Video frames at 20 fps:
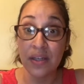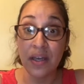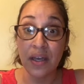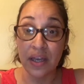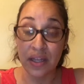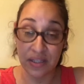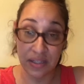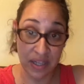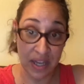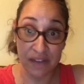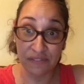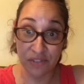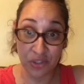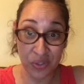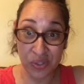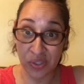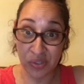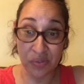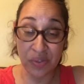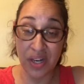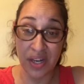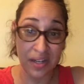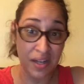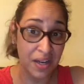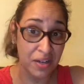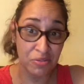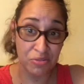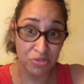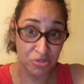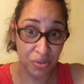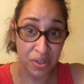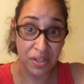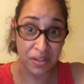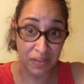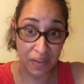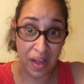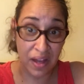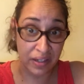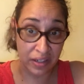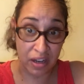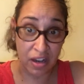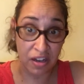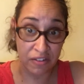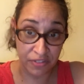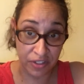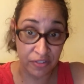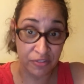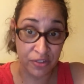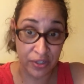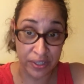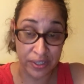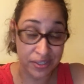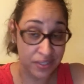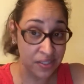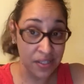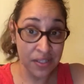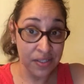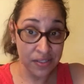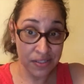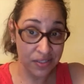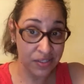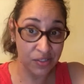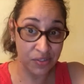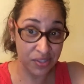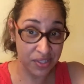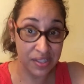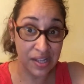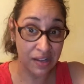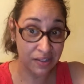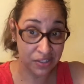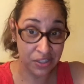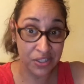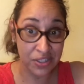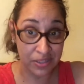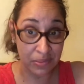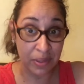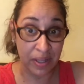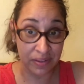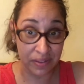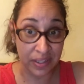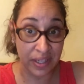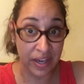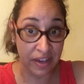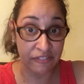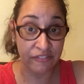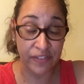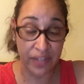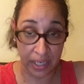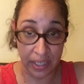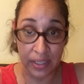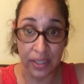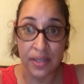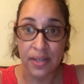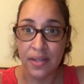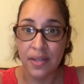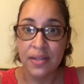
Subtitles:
in the afternoon, and I don't drink a lot of coffee, friends. So it's not just about the caffeine.